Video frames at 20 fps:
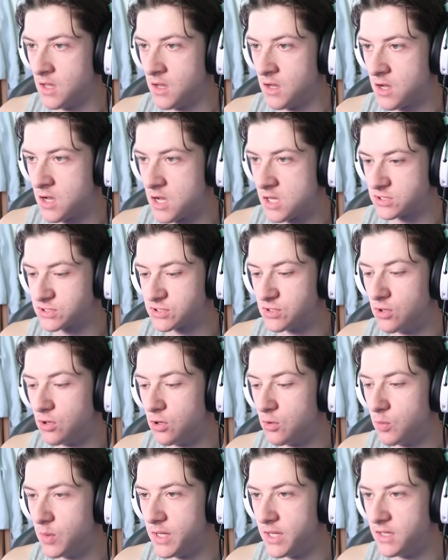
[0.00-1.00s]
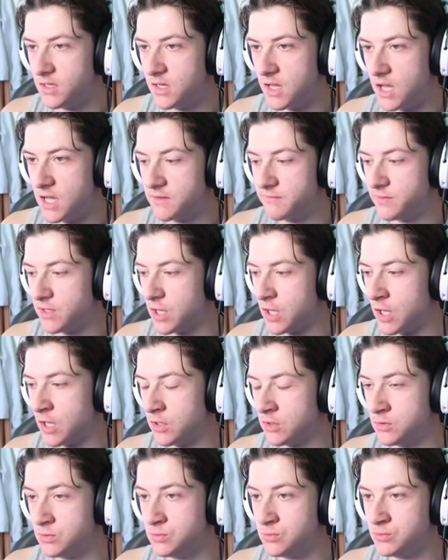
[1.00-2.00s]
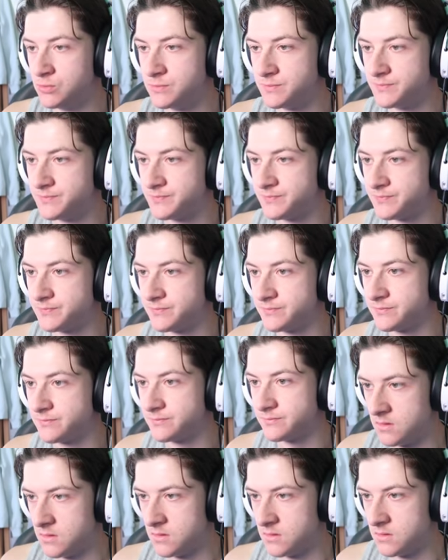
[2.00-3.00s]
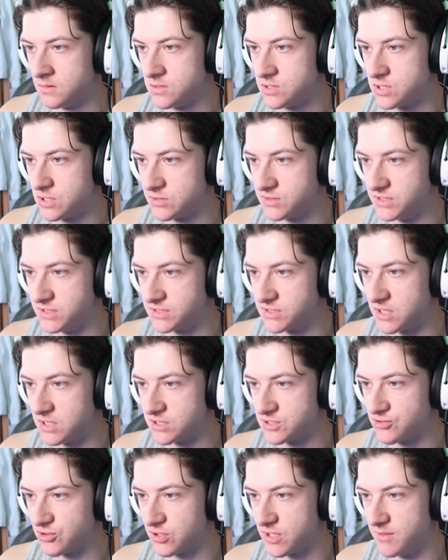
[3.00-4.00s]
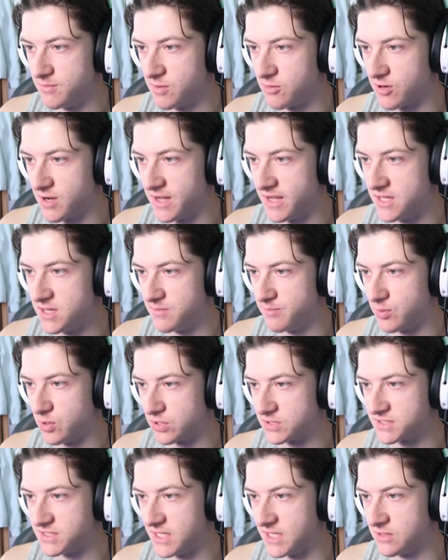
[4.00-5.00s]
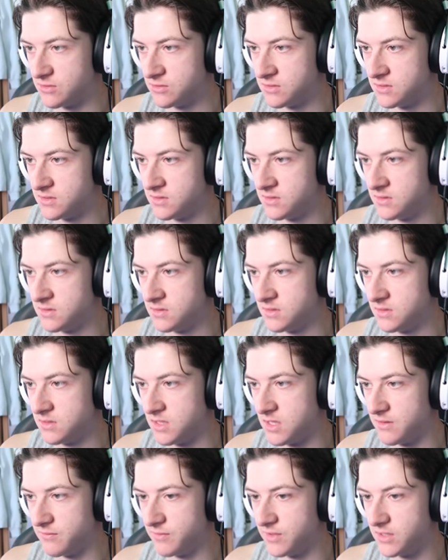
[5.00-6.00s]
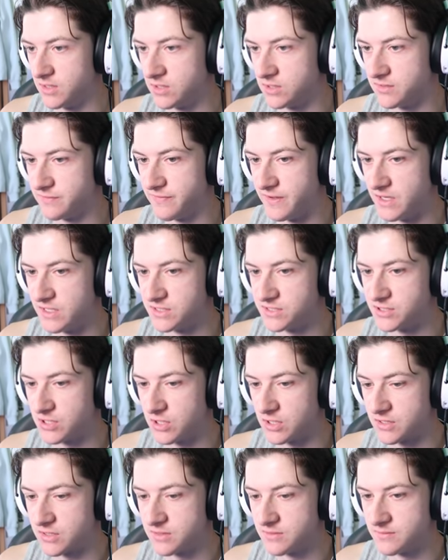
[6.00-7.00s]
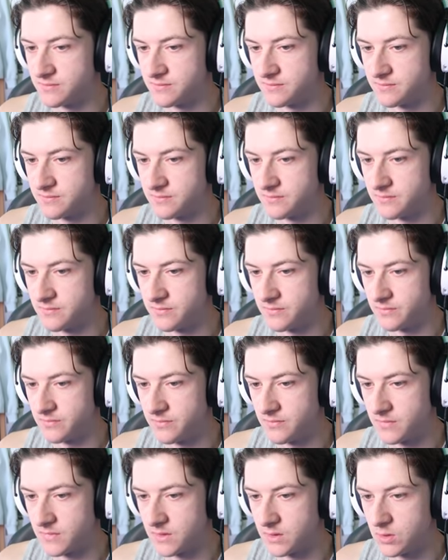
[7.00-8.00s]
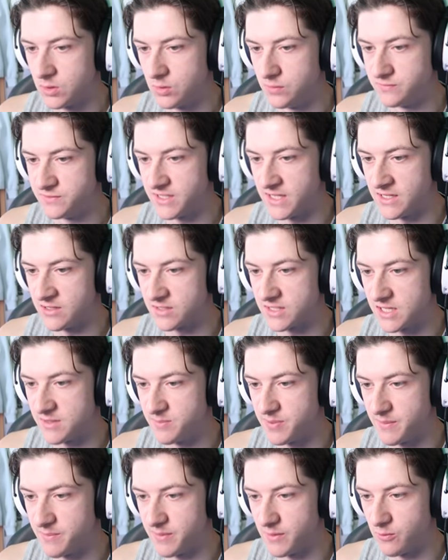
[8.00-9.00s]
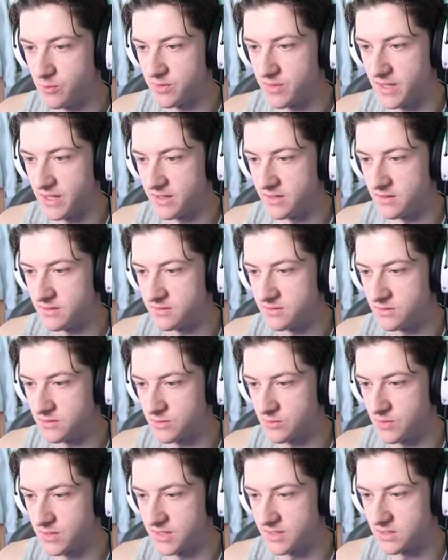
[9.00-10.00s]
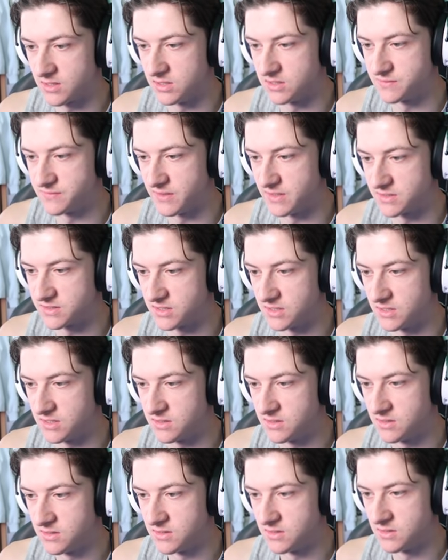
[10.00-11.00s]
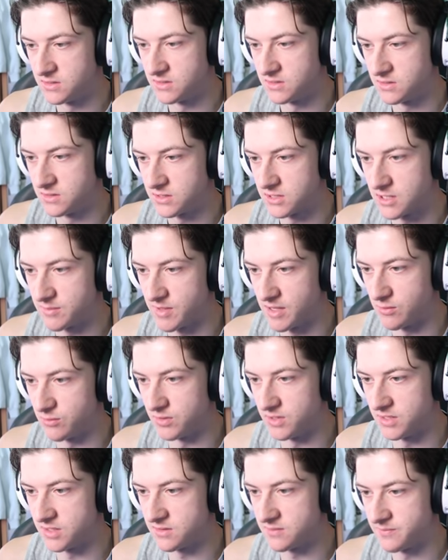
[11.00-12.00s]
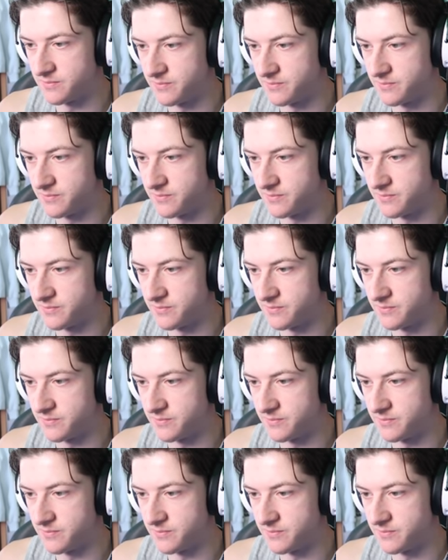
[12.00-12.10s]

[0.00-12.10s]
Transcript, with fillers: Arsenal, we love you. Chelsea's starting strong here. Mariah in the box now. Lovely. Good defending sock. Who's it out. Can Pepe win the header? Not quite. Vela's going to come out with it.